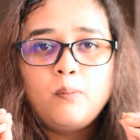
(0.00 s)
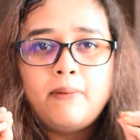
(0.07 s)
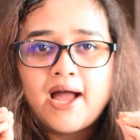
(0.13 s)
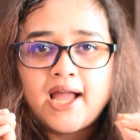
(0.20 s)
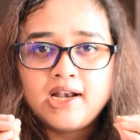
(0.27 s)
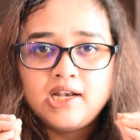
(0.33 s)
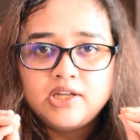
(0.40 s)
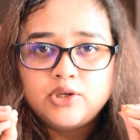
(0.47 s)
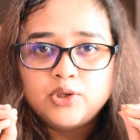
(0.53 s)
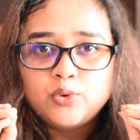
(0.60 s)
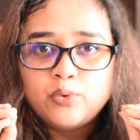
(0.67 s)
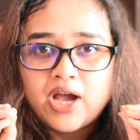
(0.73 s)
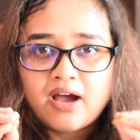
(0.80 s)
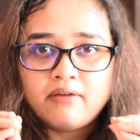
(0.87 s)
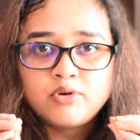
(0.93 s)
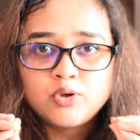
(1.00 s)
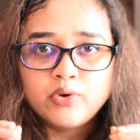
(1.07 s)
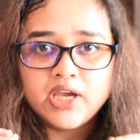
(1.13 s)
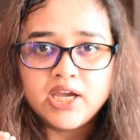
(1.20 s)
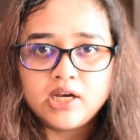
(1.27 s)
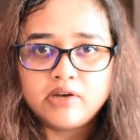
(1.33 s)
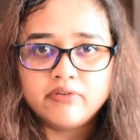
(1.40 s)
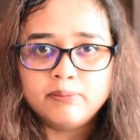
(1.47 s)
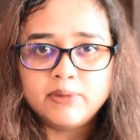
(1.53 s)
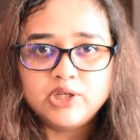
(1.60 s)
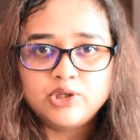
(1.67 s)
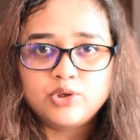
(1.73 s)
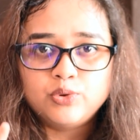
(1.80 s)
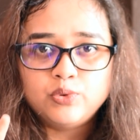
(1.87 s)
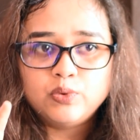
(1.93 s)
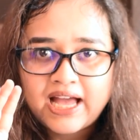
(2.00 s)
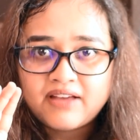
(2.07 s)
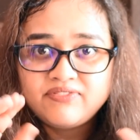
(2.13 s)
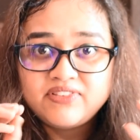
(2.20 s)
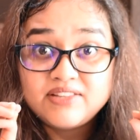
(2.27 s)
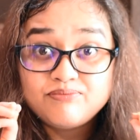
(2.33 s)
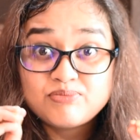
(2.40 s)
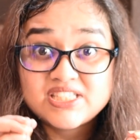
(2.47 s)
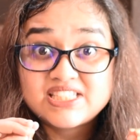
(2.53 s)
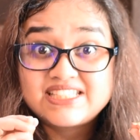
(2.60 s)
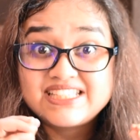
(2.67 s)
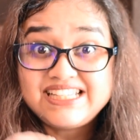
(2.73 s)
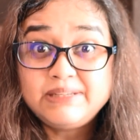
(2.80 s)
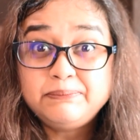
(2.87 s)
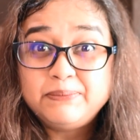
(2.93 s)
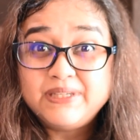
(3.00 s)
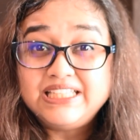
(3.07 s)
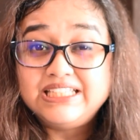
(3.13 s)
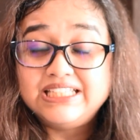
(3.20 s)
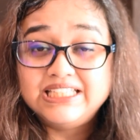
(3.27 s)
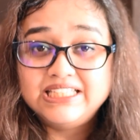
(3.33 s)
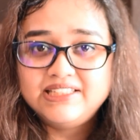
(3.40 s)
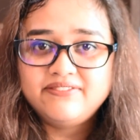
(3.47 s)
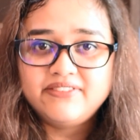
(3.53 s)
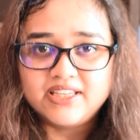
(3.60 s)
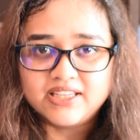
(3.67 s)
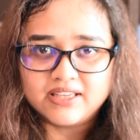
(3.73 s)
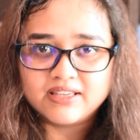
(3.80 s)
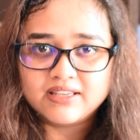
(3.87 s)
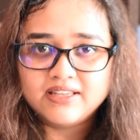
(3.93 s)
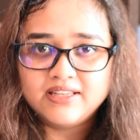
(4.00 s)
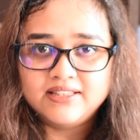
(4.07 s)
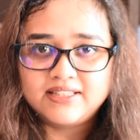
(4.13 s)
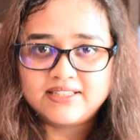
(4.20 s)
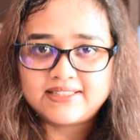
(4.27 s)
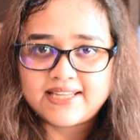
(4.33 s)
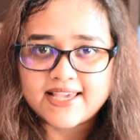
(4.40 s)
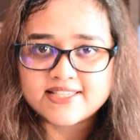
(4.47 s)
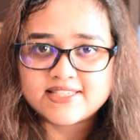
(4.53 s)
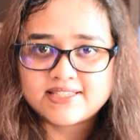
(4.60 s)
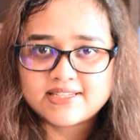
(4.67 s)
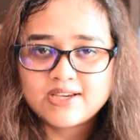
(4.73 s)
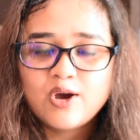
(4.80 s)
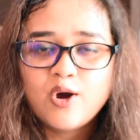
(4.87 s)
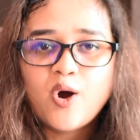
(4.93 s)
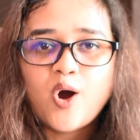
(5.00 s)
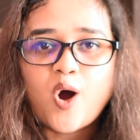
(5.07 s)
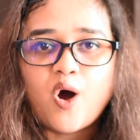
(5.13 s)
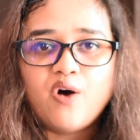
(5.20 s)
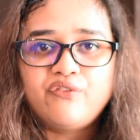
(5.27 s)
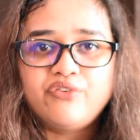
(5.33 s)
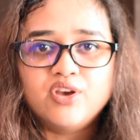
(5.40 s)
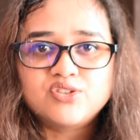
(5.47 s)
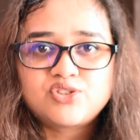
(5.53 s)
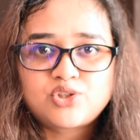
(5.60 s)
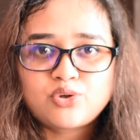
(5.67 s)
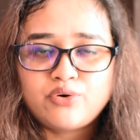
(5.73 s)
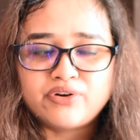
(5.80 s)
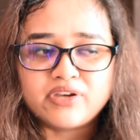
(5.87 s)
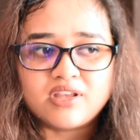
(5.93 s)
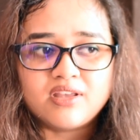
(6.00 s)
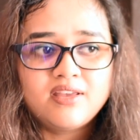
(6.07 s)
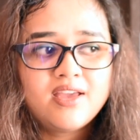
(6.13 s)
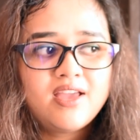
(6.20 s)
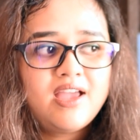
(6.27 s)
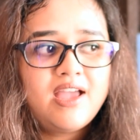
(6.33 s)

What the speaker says: badly do you have to hate women to have them still be living in the text of your story,